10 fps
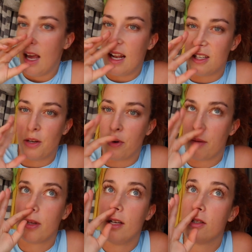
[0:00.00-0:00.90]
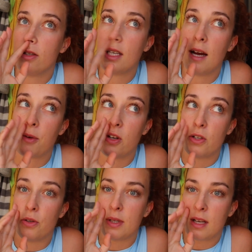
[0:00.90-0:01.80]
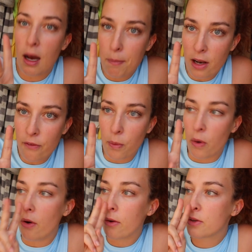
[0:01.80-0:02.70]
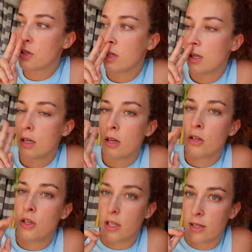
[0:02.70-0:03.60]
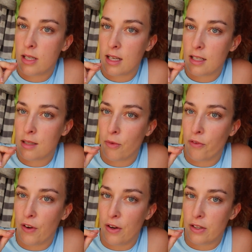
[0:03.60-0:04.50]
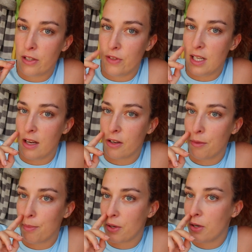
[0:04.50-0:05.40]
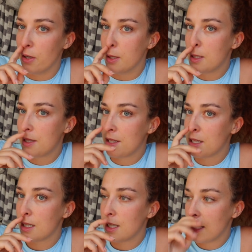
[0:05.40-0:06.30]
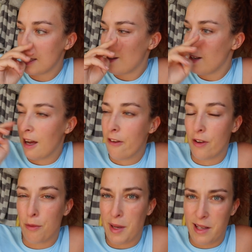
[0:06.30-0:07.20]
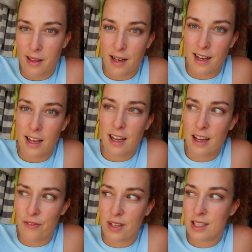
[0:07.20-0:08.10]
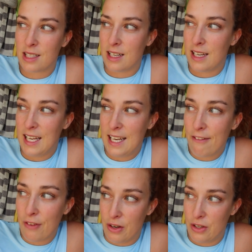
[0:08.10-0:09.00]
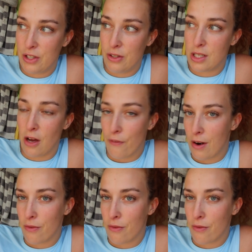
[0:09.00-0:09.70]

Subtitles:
And so what I'm going to do today, I'm going to do a couple of walks just to get some more photos of Diego because I feel bad that I haven't done any photo shoots of